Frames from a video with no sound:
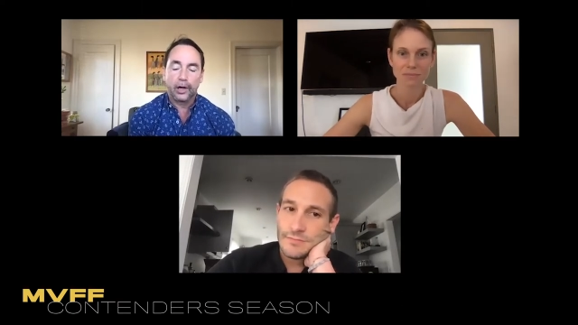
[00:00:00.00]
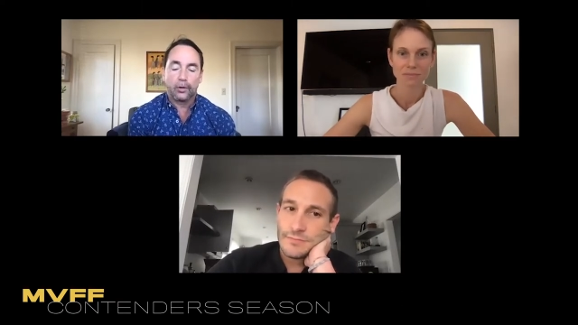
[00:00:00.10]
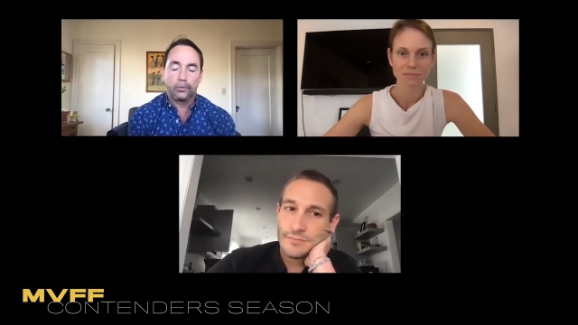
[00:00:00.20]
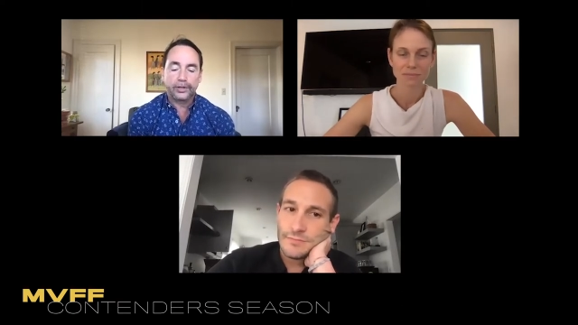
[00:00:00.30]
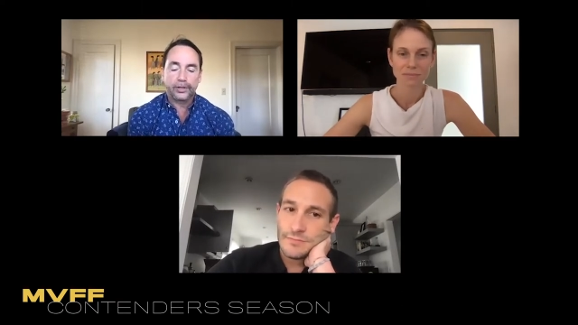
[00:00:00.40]

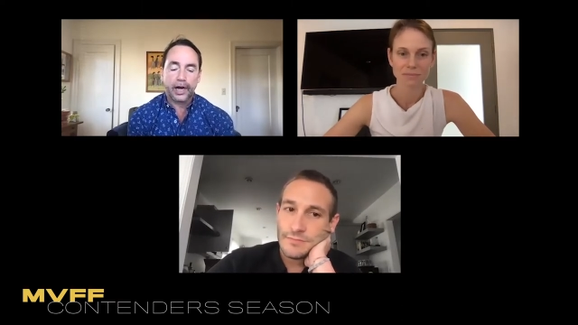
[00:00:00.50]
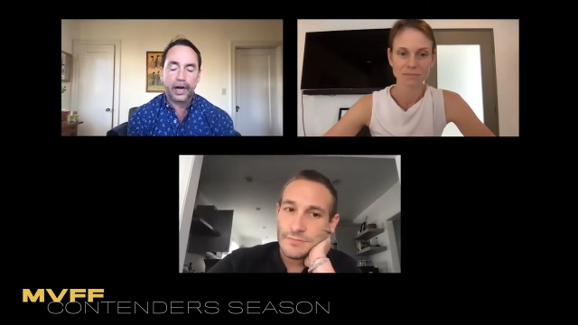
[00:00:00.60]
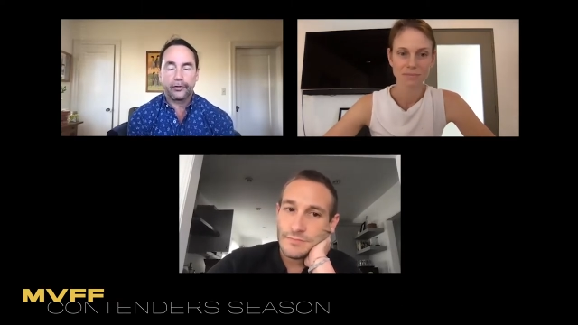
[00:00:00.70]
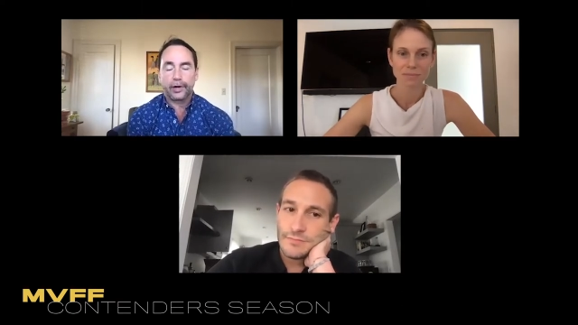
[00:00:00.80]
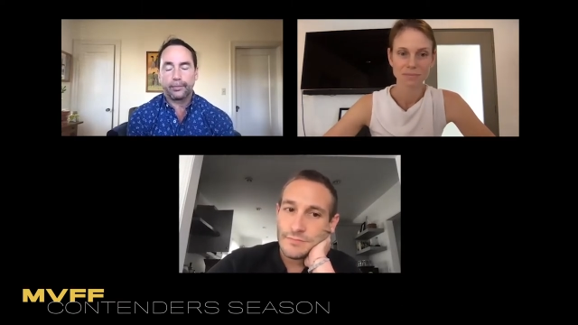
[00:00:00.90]
Speaker 1: was there
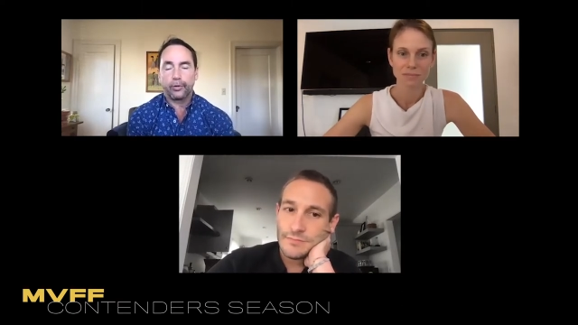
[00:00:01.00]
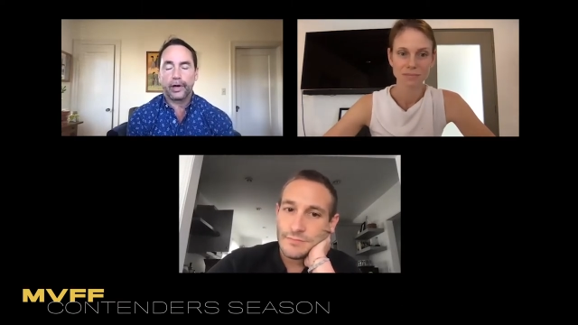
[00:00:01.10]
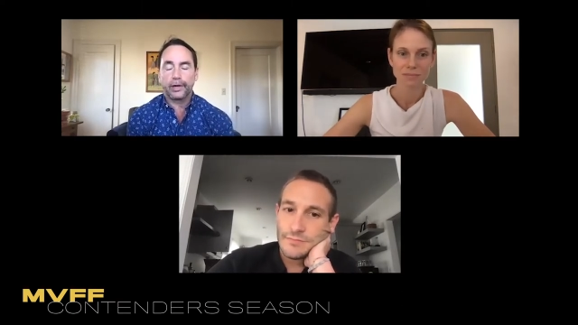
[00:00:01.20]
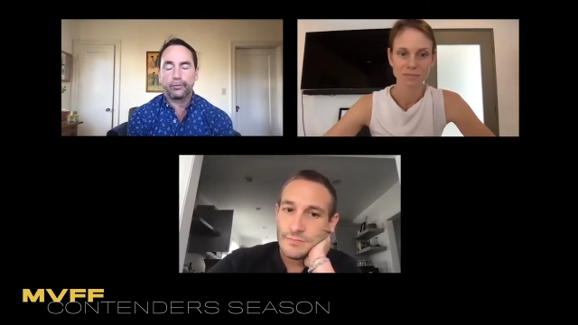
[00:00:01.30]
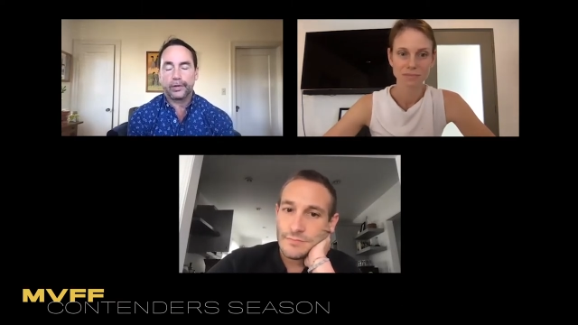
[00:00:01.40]
ever a
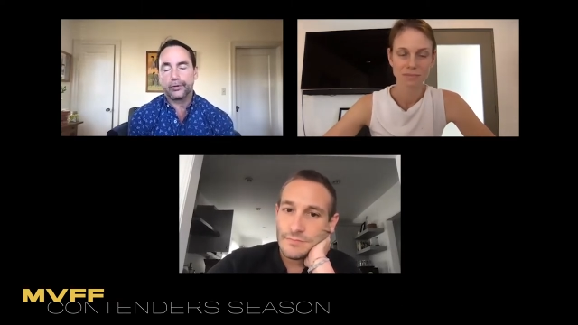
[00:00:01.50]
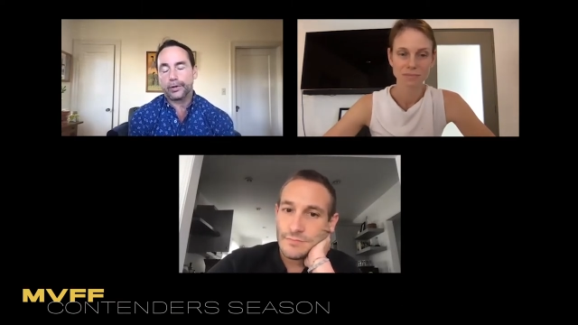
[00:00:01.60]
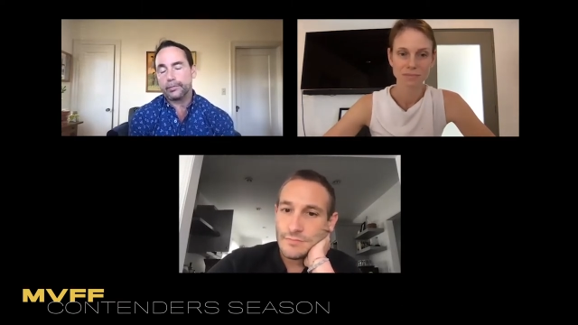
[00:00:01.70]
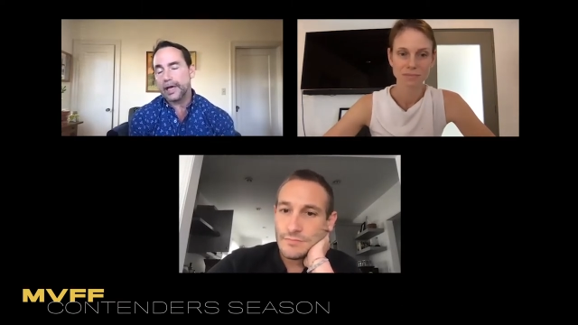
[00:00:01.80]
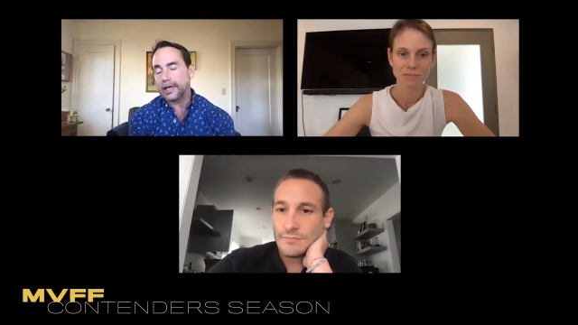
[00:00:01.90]
point when you were
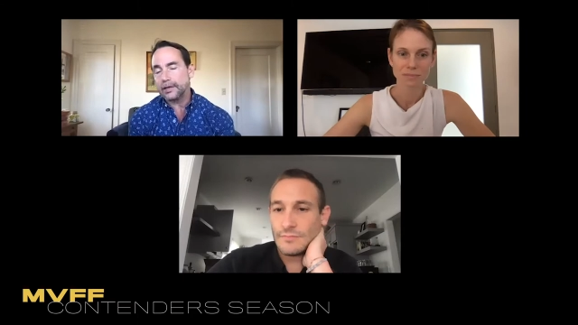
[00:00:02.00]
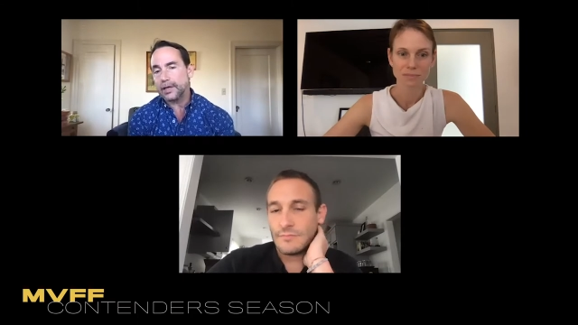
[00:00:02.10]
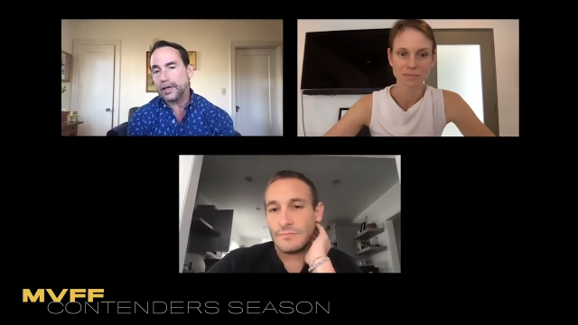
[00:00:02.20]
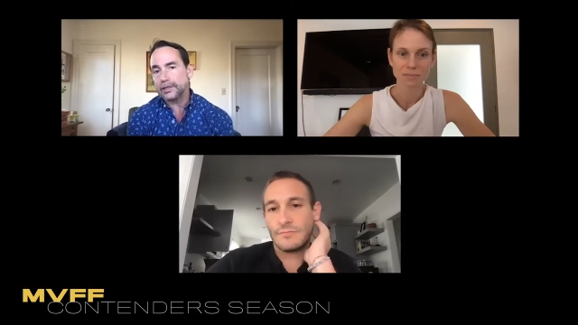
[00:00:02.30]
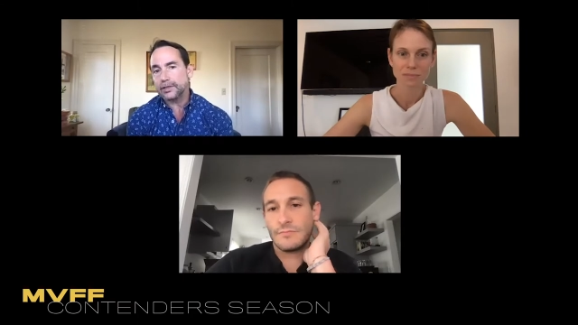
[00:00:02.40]
making this